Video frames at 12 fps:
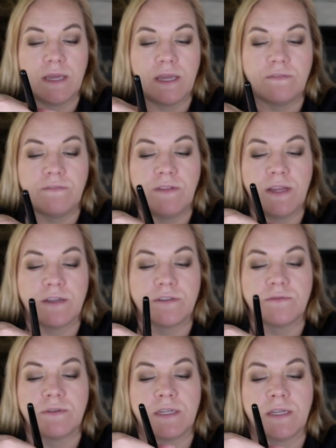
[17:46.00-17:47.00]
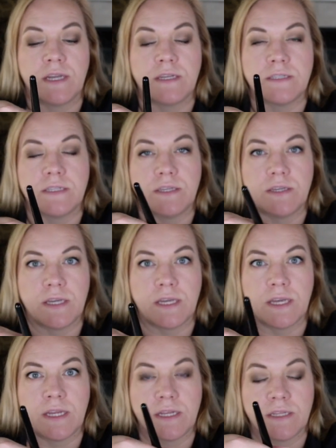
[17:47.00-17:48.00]
it flares really nicely. You
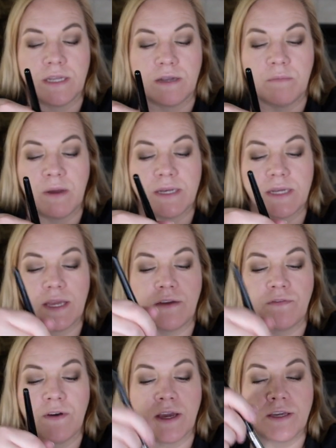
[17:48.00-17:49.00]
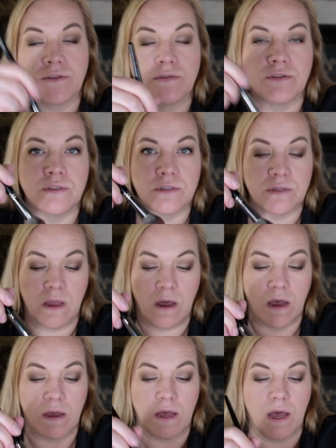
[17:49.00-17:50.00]
can get in there, but if I used
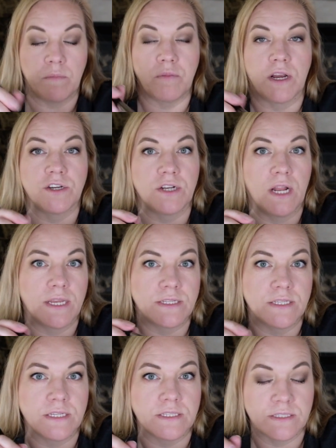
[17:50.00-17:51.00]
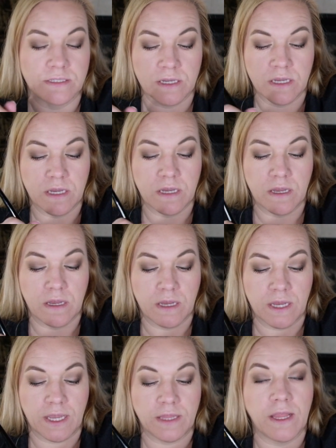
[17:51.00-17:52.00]
a brush like this
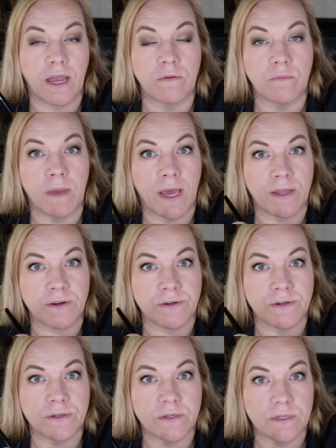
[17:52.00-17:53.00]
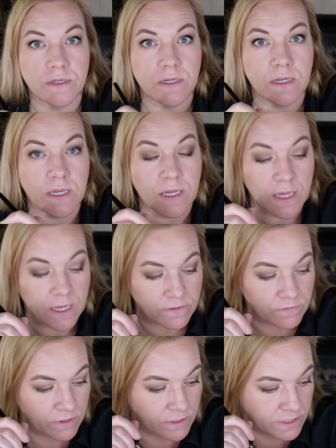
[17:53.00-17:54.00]
in that manner,
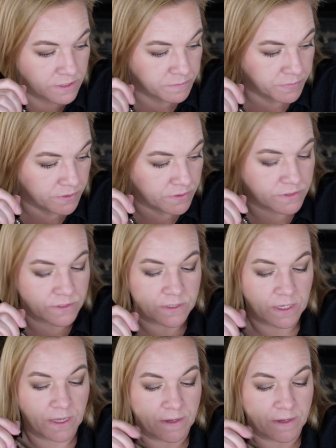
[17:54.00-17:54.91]
it will disperse,